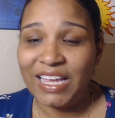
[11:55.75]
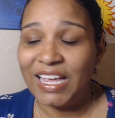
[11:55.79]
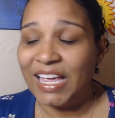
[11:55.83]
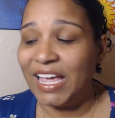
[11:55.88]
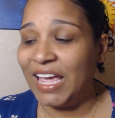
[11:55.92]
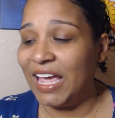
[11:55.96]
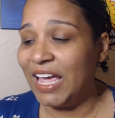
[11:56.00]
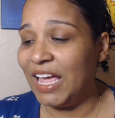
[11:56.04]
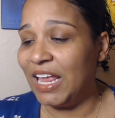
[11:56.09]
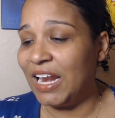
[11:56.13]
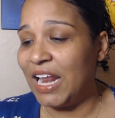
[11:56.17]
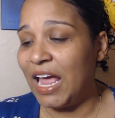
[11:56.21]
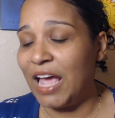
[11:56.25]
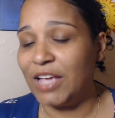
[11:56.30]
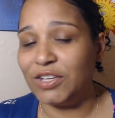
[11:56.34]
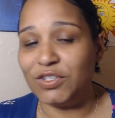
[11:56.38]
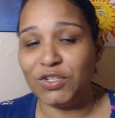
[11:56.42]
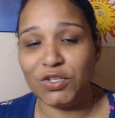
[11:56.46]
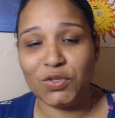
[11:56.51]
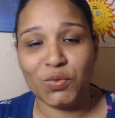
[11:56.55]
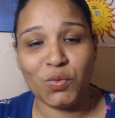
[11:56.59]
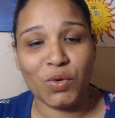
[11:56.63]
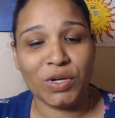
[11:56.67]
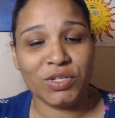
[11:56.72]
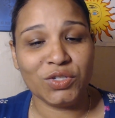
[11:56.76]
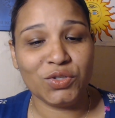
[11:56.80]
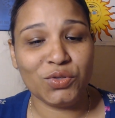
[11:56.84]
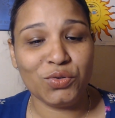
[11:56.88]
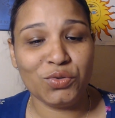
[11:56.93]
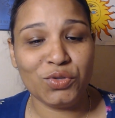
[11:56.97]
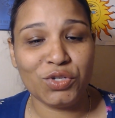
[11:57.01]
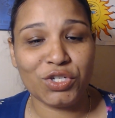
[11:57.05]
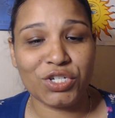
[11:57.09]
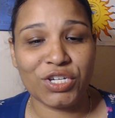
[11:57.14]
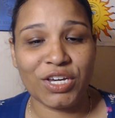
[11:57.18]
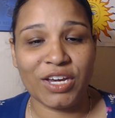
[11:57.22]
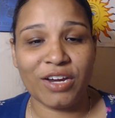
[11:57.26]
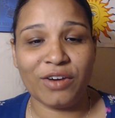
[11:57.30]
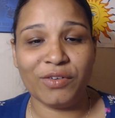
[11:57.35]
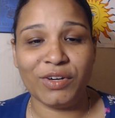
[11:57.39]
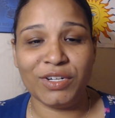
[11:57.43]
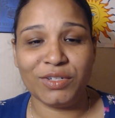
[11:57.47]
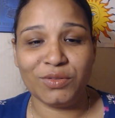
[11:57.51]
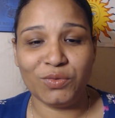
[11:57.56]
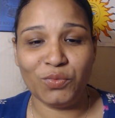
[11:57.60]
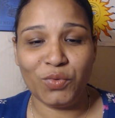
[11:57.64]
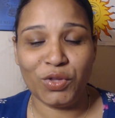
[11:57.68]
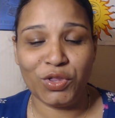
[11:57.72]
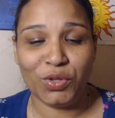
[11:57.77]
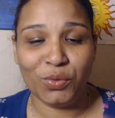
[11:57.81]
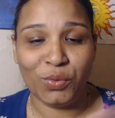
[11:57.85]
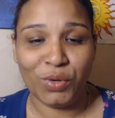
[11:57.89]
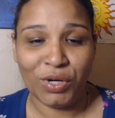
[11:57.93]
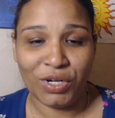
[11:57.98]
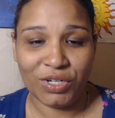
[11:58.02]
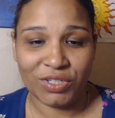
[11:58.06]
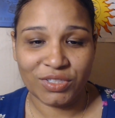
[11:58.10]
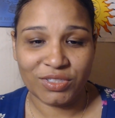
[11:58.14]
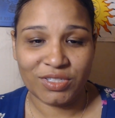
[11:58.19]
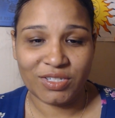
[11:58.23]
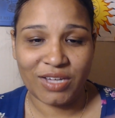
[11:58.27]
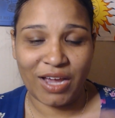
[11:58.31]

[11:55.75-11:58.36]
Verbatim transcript: and I just want to share it with the world.